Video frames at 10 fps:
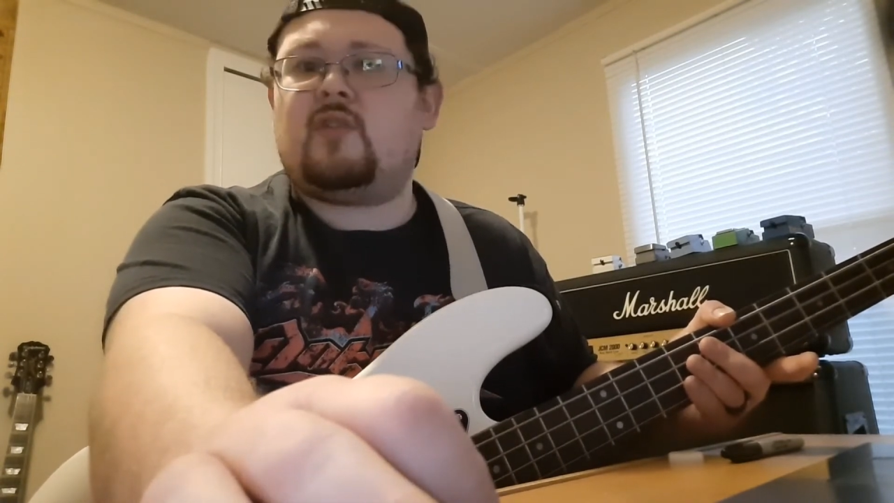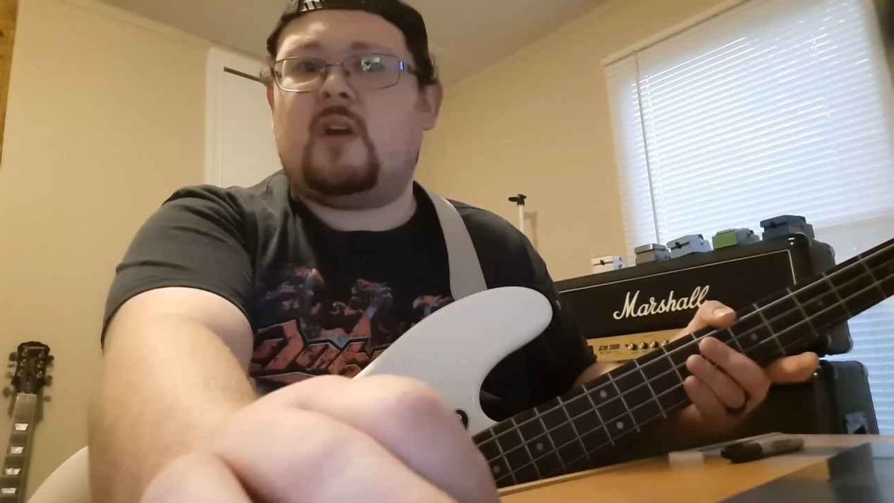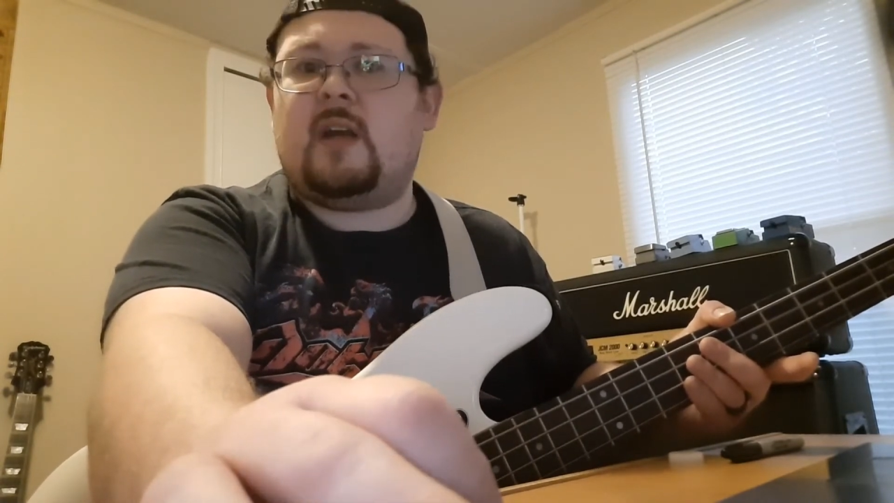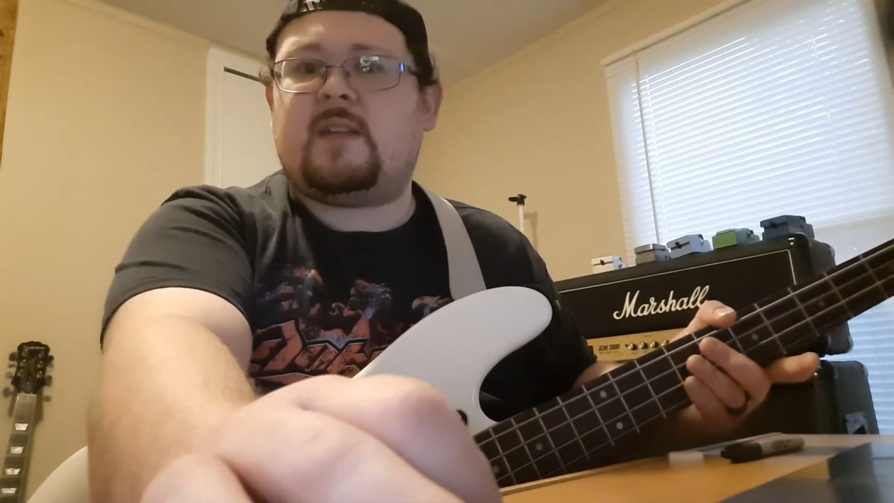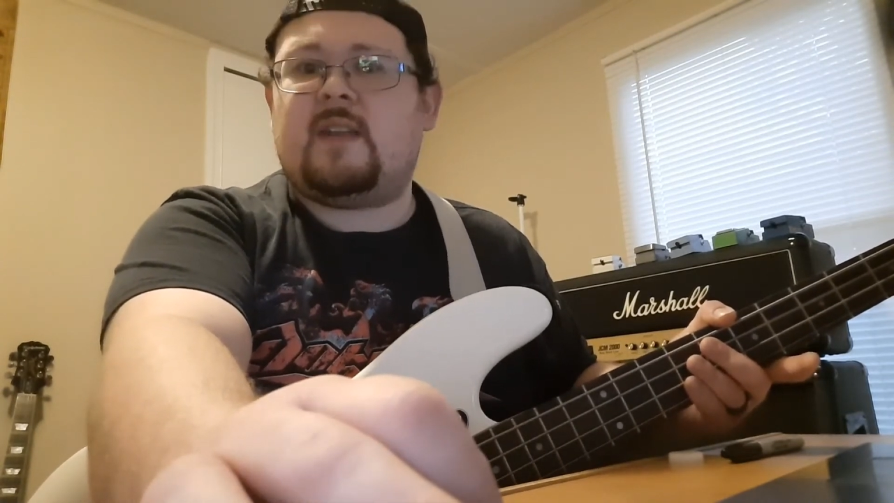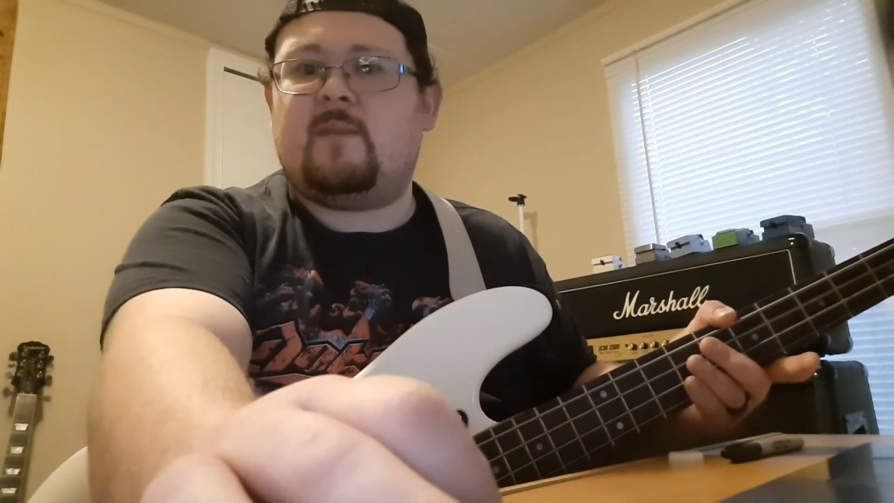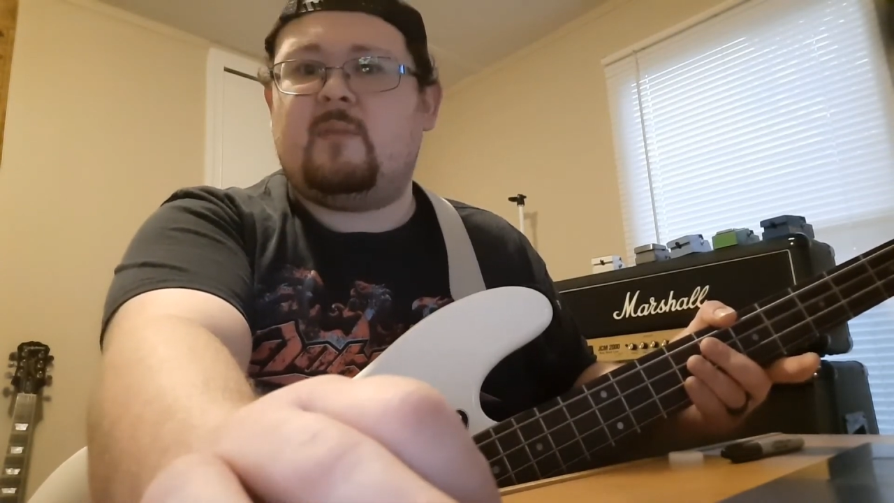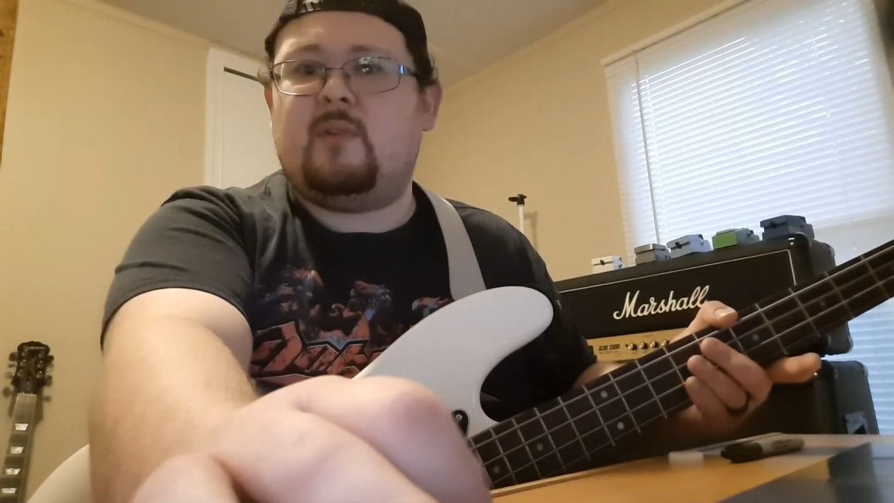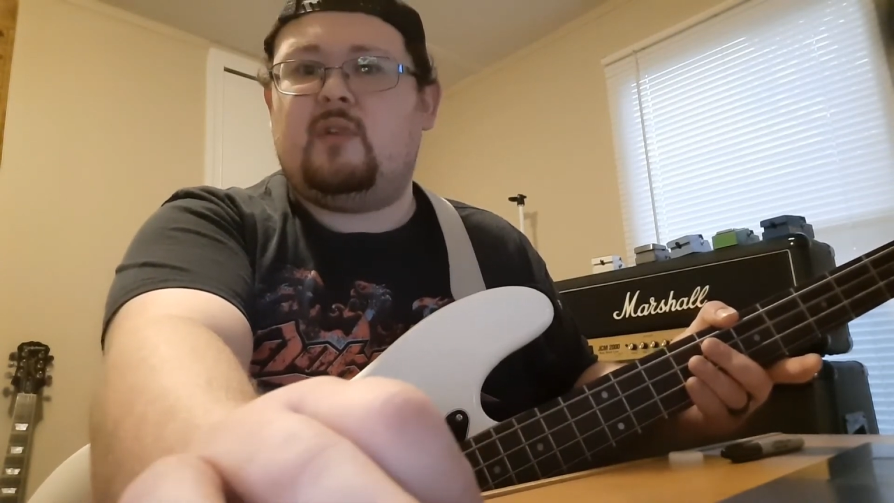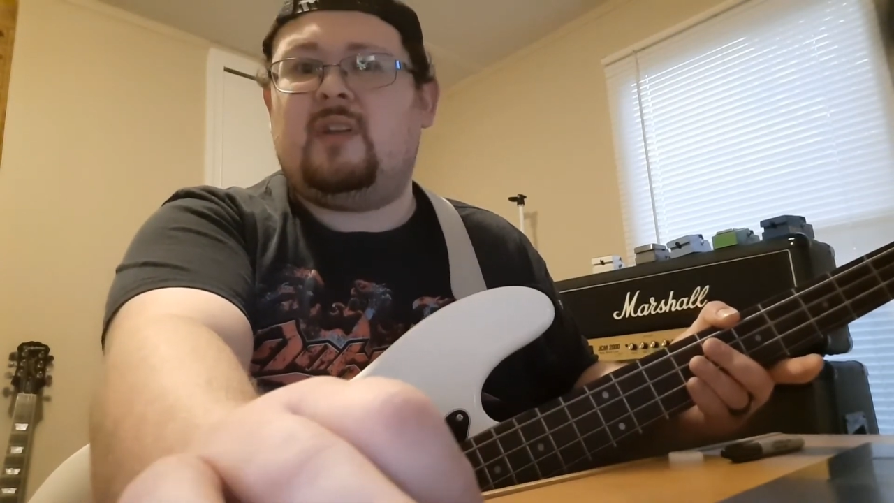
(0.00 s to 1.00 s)
tracks have
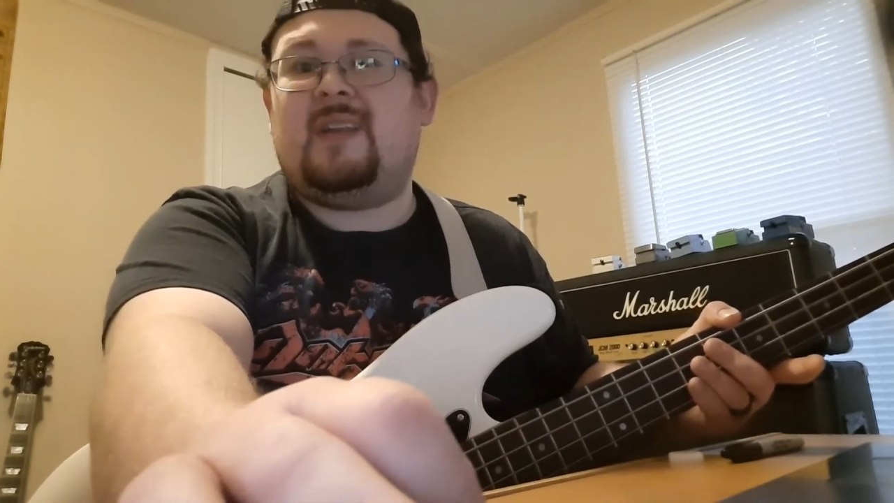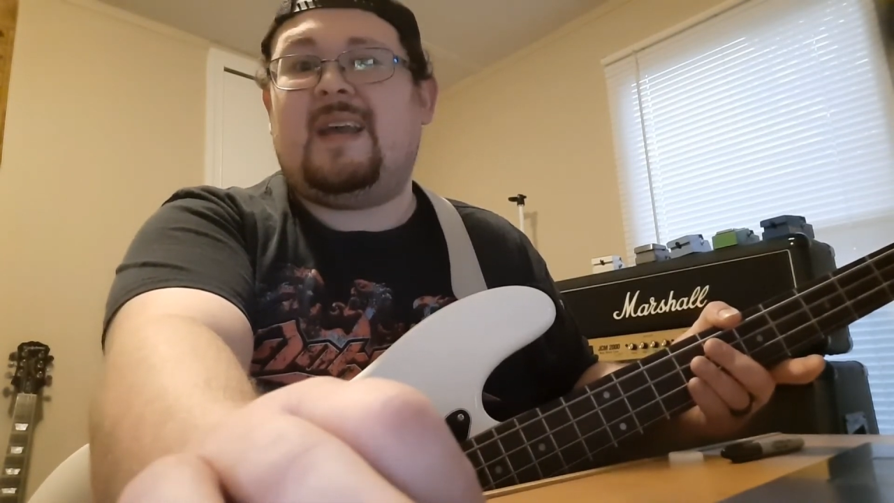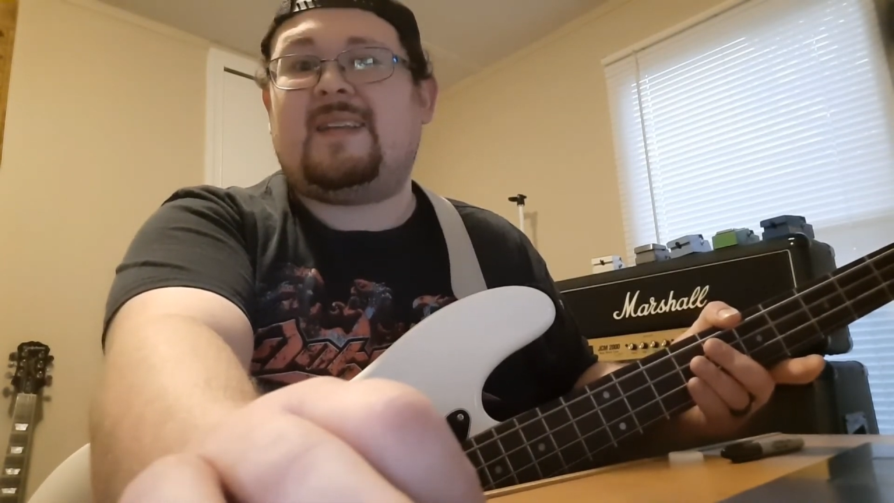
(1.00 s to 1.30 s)
been muted